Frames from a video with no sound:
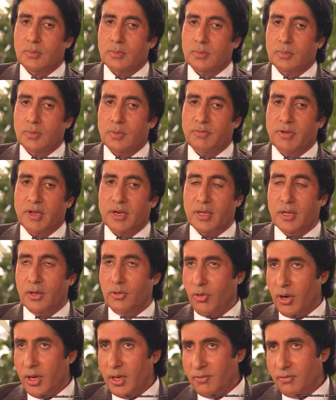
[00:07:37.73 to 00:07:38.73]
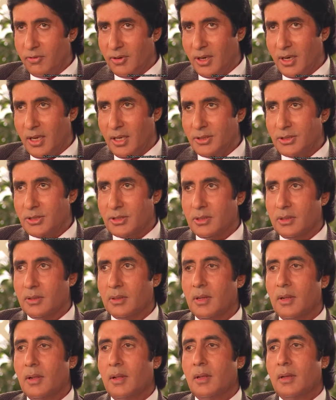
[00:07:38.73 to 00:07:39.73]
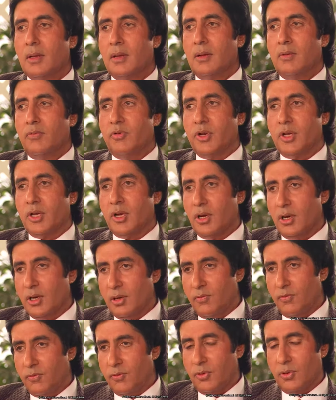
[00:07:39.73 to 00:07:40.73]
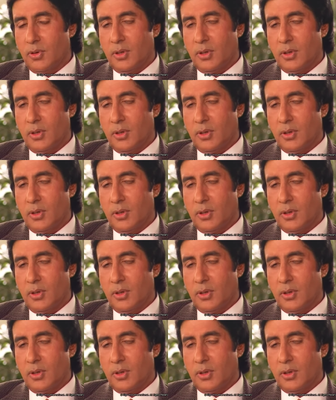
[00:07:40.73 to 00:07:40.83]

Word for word: were very grave in nature, very hurtful,